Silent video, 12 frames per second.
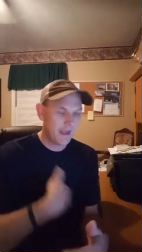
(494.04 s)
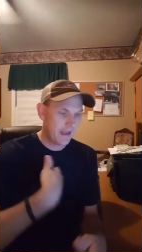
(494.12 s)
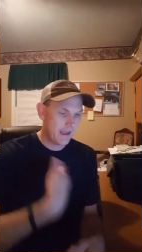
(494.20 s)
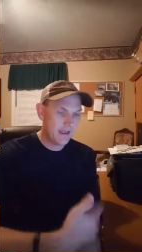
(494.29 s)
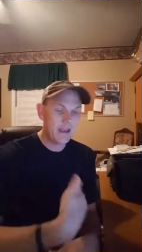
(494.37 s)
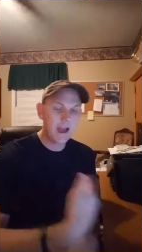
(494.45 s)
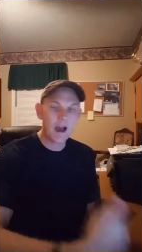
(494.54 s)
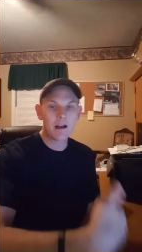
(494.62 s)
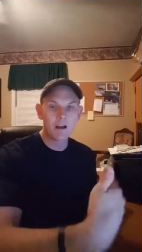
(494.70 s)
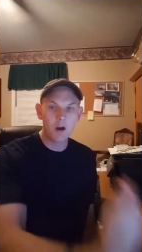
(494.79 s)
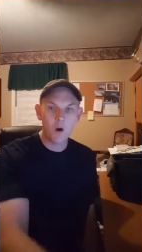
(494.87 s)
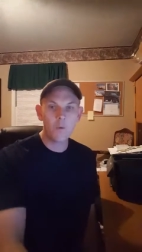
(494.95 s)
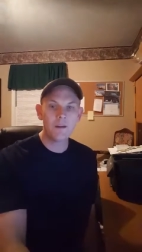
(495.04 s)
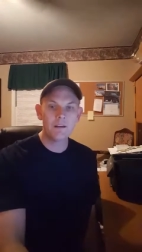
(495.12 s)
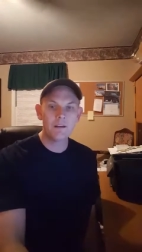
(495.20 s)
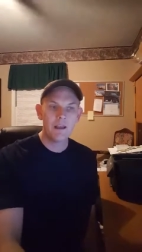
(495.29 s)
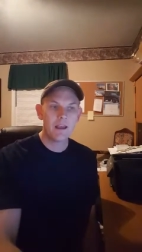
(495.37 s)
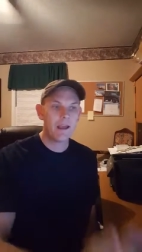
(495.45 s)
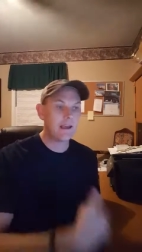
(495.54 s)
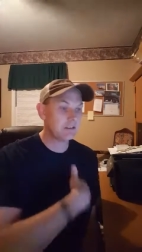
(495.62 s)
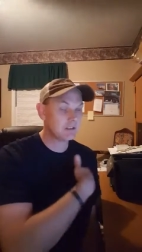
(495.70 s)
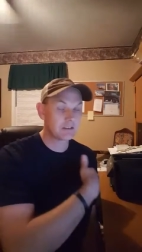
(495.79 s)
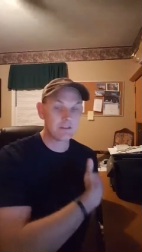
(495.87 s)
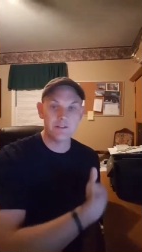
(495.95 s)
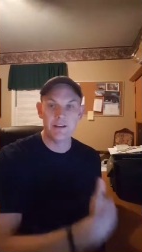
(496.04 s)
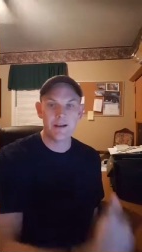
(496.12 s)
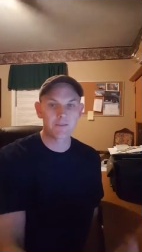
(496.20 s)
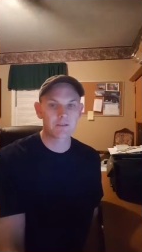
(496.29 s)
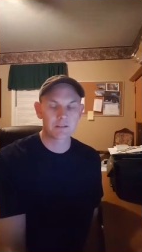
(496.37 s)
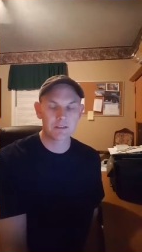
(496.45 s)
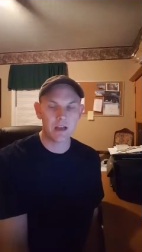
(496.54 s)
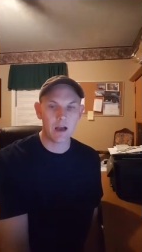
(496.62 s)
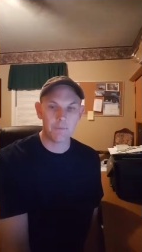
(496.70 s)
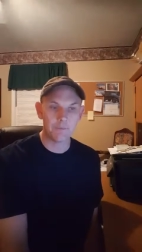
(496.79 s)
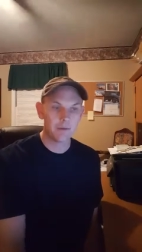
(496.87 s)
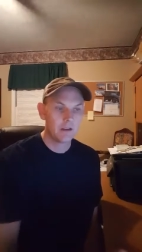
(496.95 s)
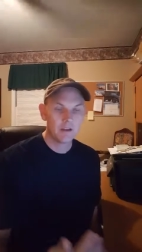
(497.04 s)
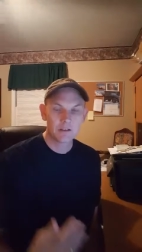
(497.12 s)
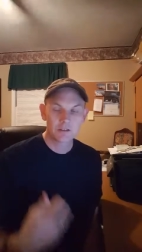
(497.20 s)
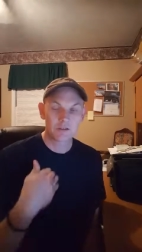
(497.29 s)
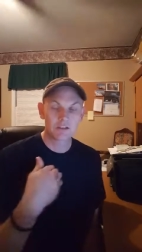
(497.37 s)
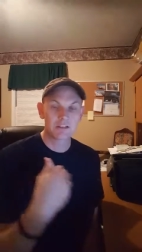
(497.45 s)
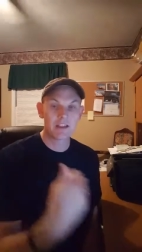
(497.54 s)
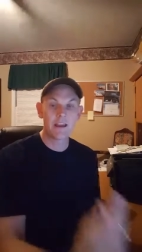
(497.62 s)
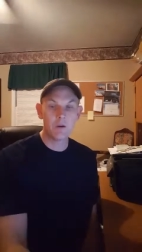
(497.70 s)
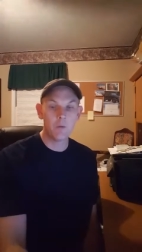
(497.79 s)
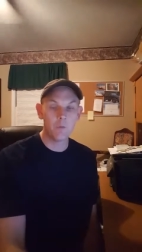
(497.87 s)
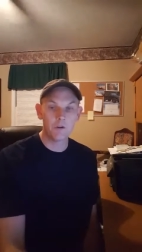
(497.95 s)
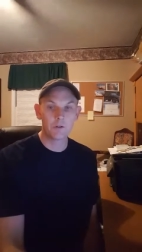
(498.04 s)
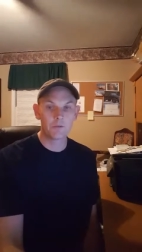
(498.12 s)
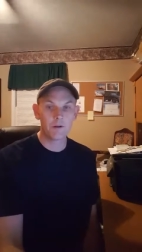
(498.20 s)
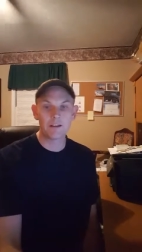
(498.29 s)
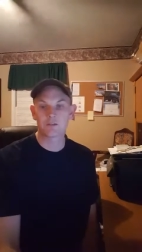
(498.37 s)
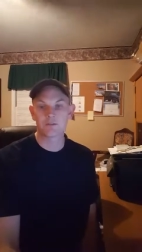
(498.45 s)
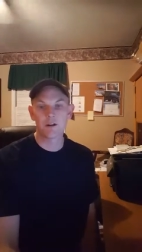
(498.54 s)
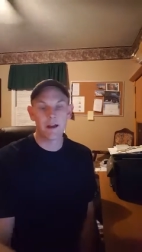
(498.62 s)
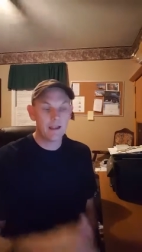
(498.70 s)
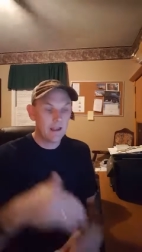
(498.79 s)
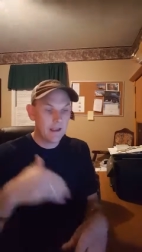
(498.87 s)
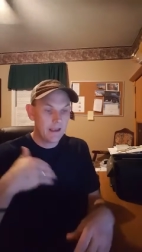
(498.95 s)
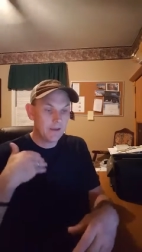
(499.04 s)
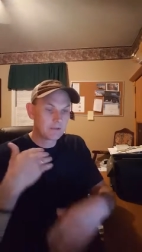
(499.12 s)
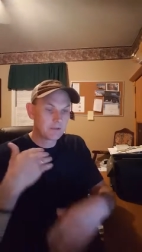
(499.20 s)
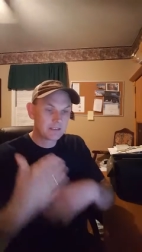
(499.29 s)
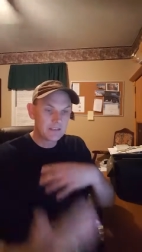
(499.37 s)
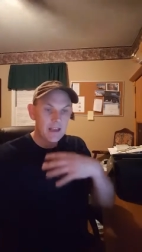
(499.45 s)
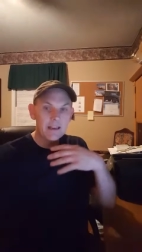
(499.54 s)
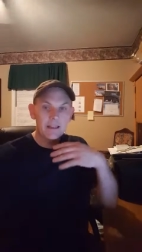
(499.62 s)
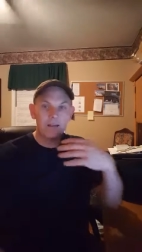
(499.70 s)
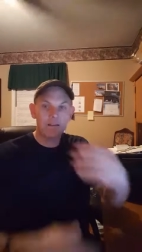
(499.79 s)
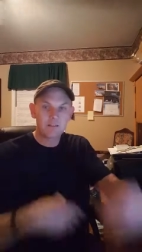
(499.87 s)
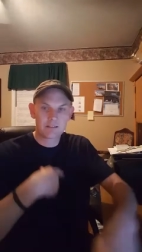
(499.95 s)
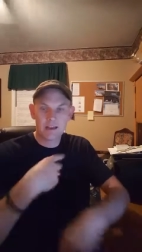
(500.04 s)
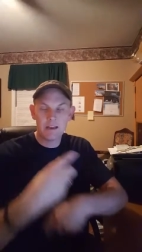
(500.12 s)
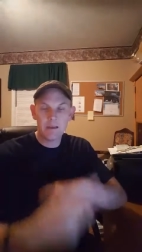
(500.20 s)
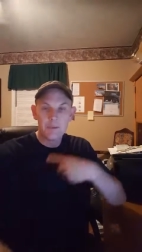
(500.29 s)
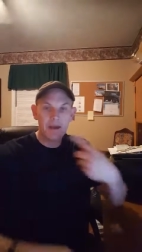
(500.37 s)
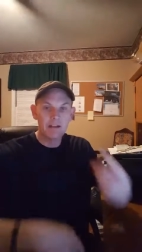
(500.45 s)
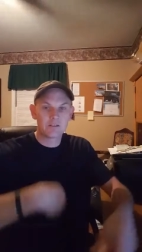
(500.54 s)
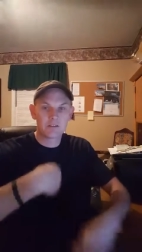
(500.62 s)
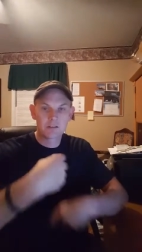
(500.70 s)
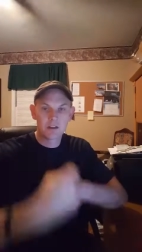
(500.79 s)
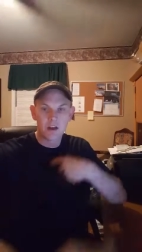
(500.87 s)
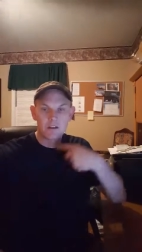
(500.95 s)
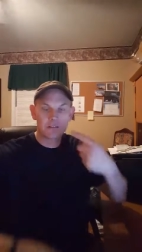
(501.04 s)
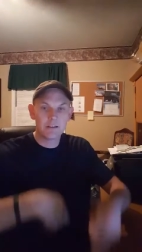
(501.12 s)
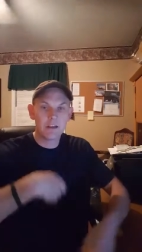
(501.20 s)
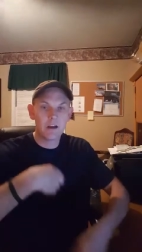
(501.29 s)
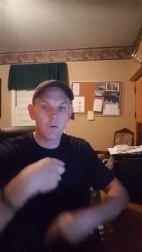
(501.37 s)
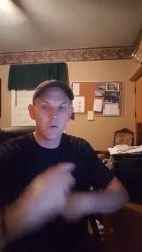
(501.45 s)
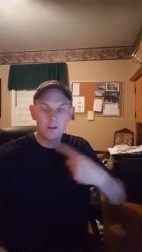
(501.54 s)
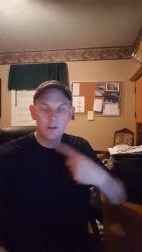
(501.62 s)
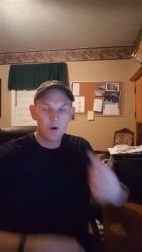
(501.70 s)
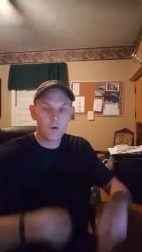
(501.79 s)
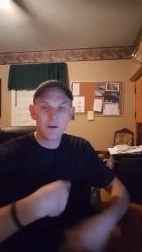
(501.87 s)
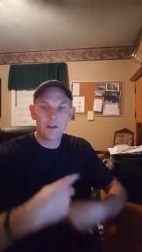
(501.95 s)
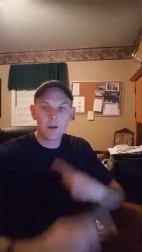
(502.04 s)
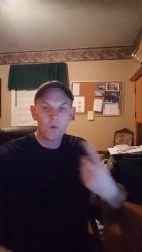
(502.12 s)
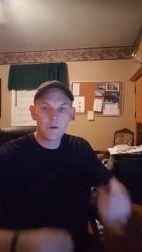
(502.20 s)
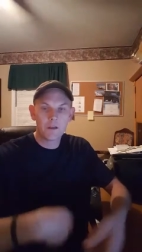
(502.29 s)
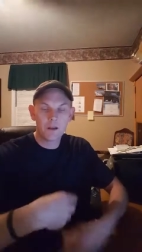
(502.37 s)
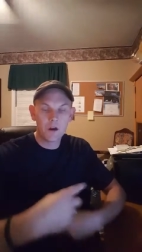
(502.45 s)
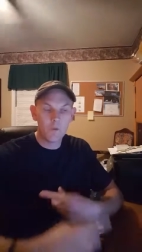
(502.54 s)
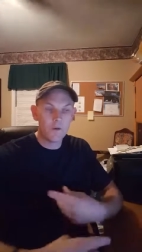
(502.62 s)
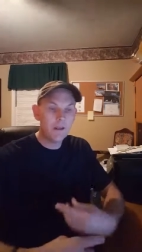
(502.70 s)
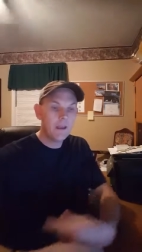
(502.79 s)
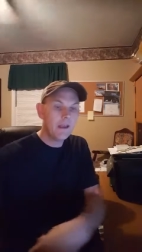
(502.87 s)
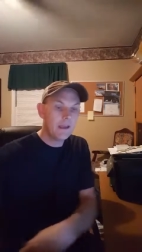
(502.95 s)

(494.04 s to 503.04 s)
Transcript: He got going and just never stopped. So steady won the race, right? he was steady, steady pace, just constantly going, going and going and going.